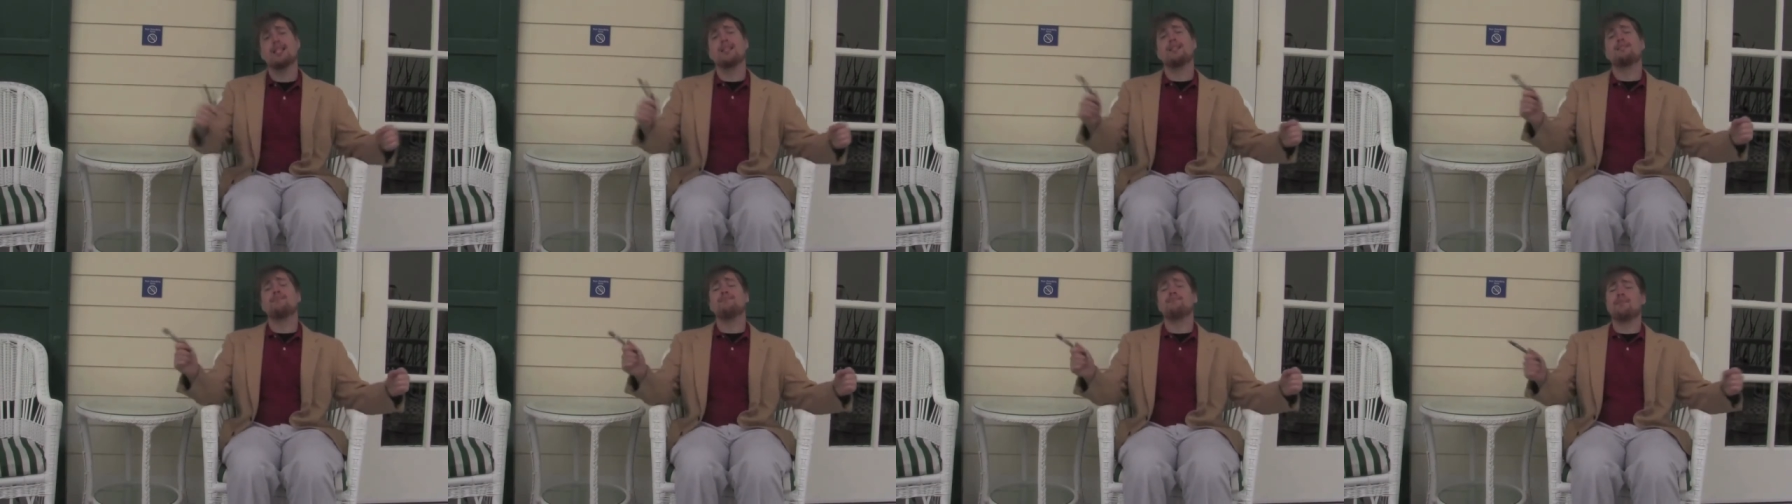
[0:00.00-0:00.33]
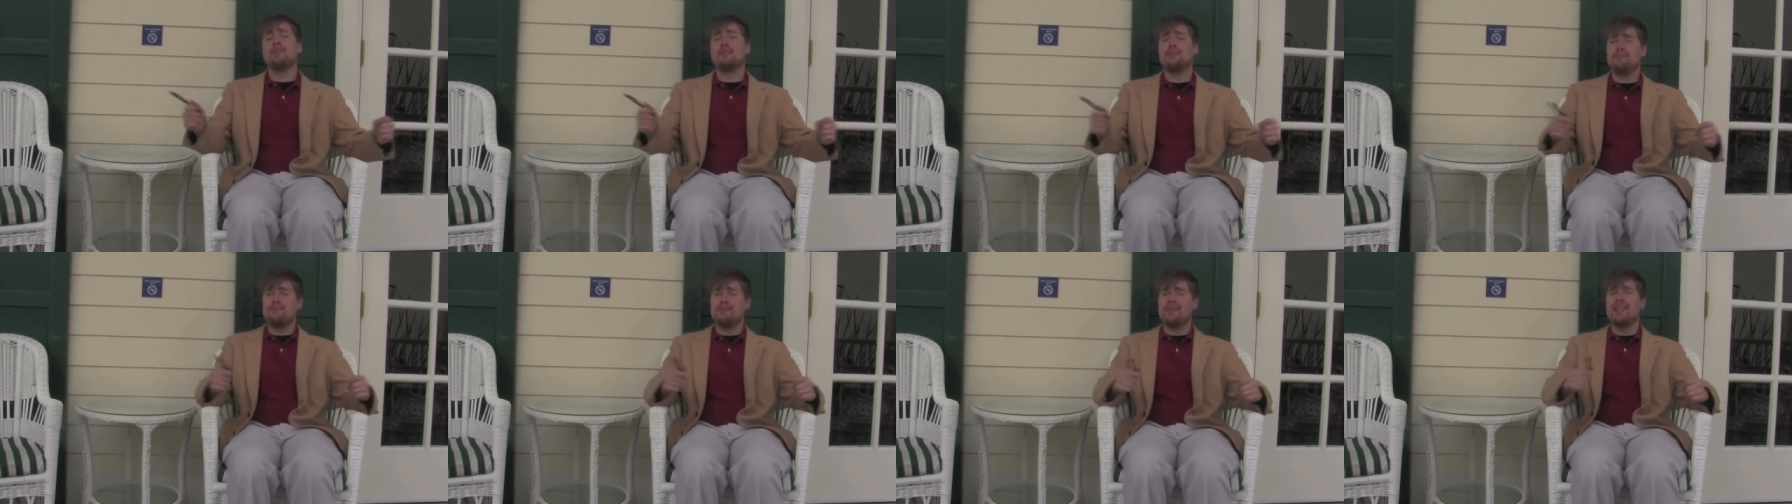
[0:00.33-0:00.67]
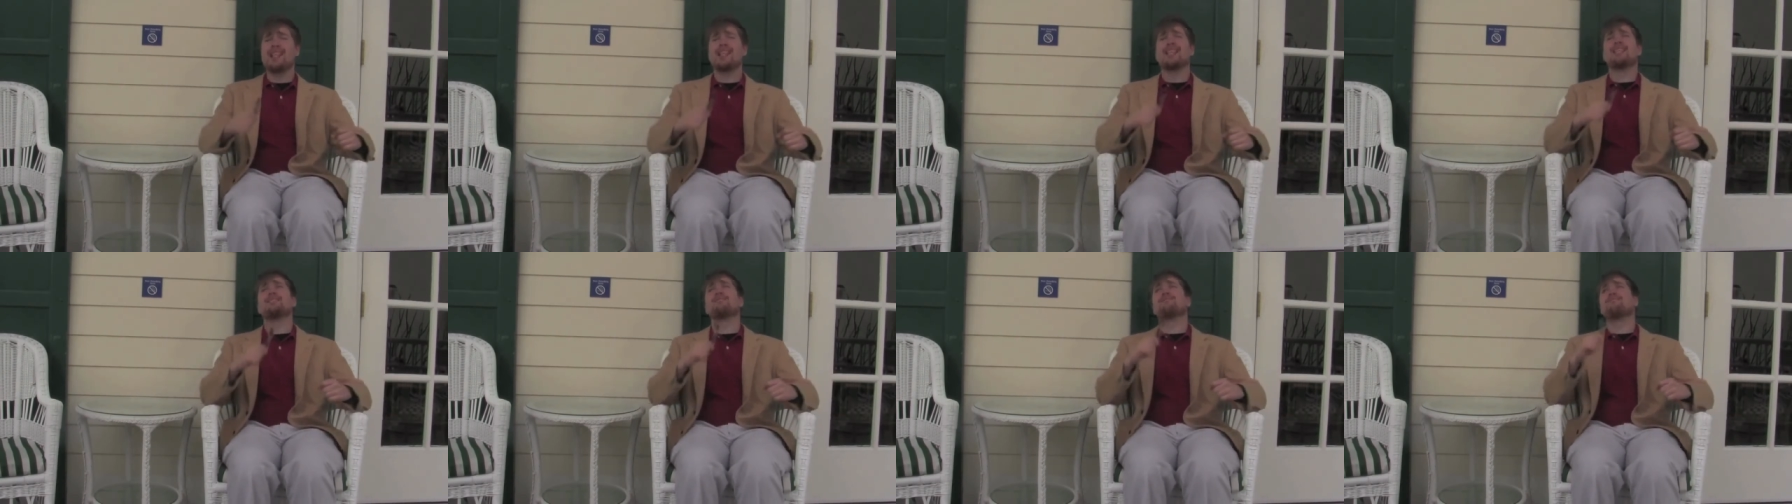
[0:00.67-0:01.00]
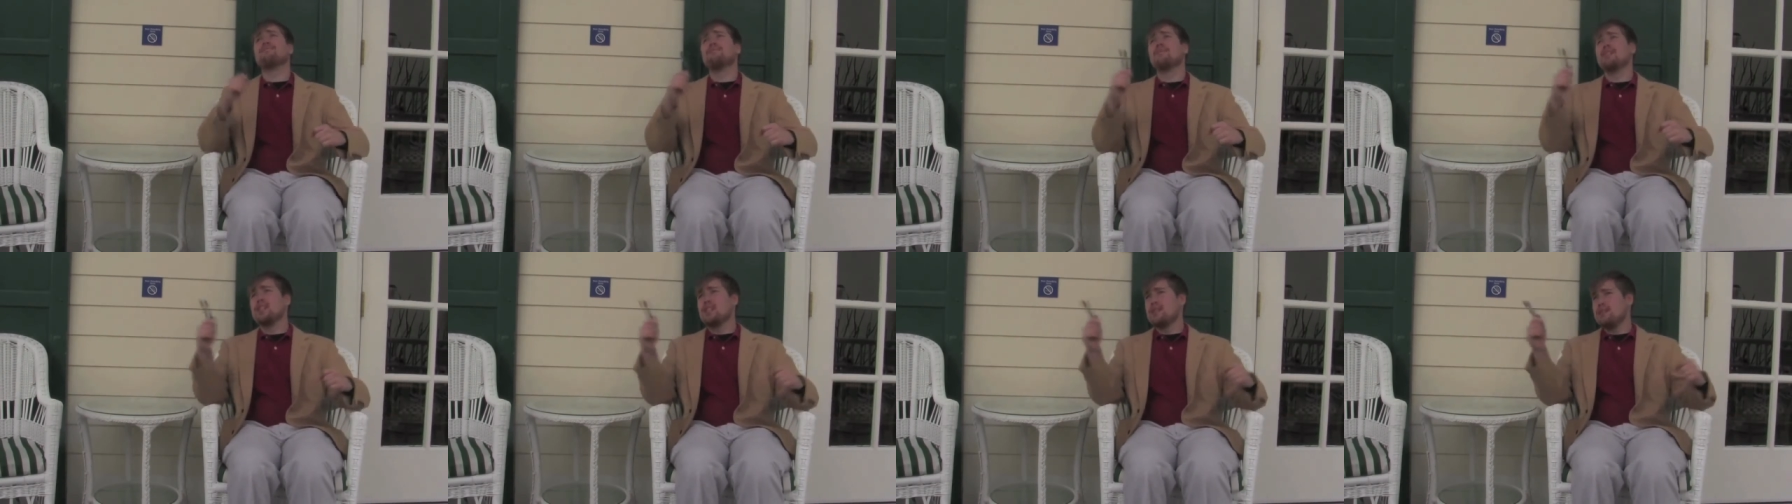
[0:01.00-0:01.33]
There's a
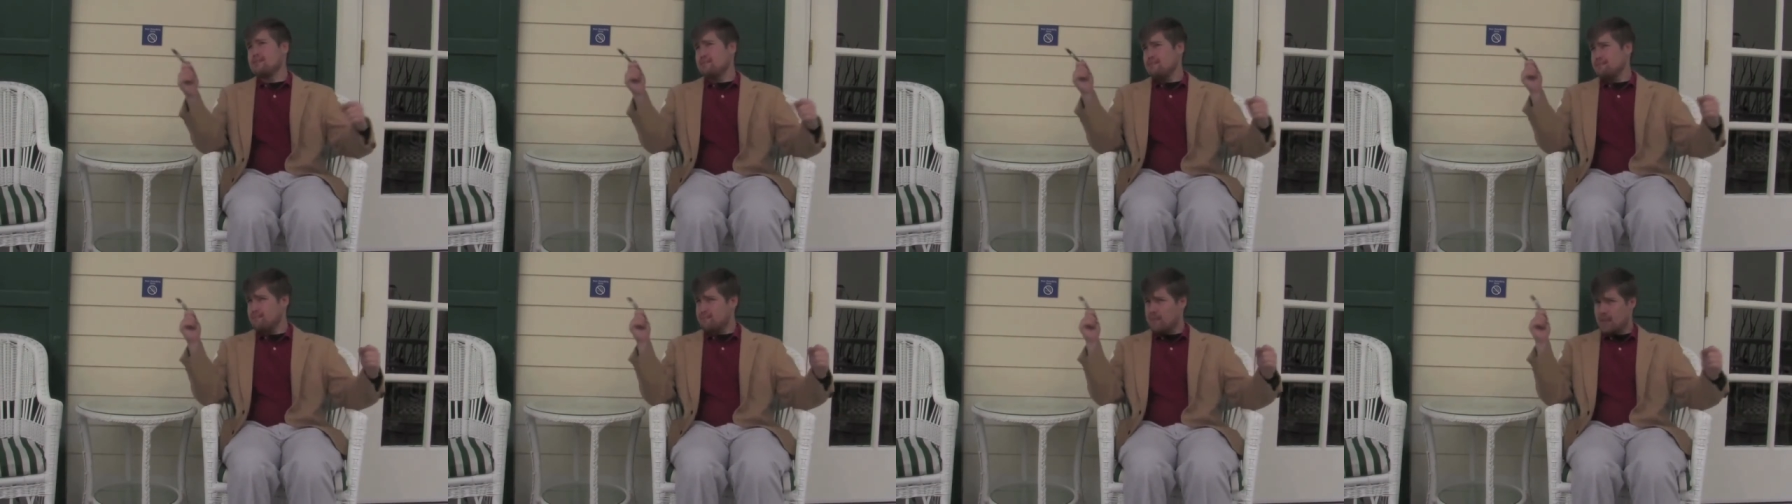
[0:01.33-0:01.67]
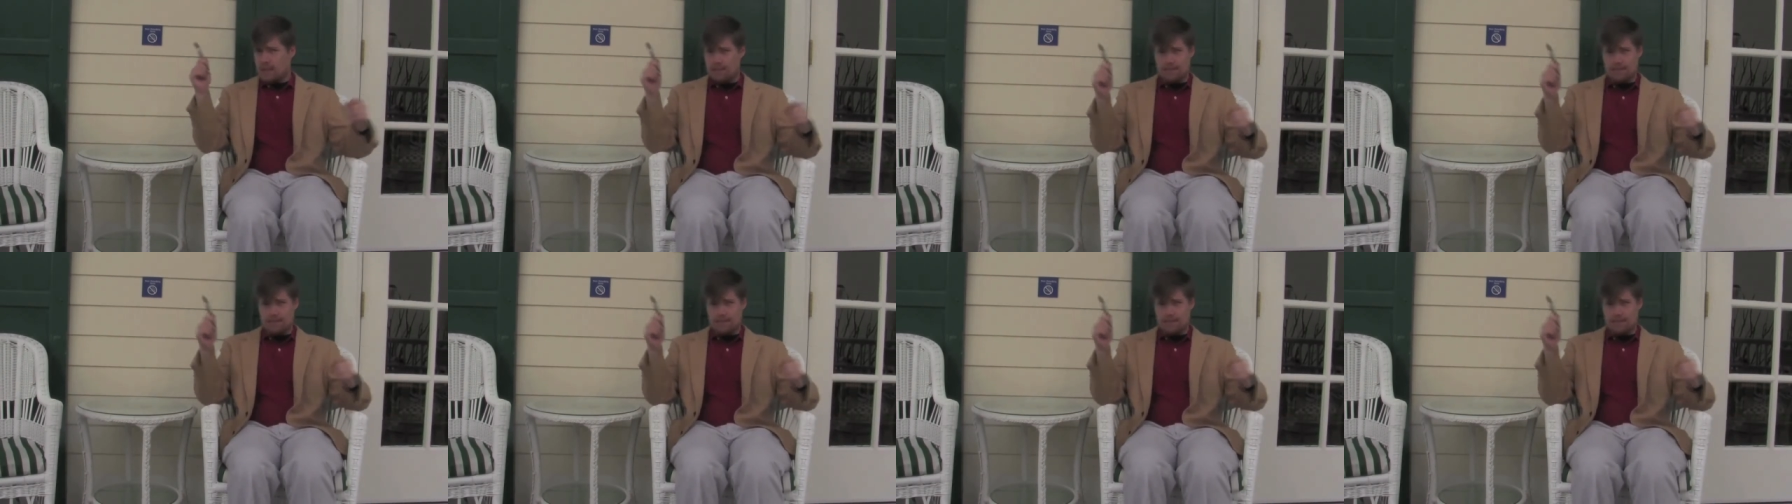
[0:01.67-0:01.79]
great big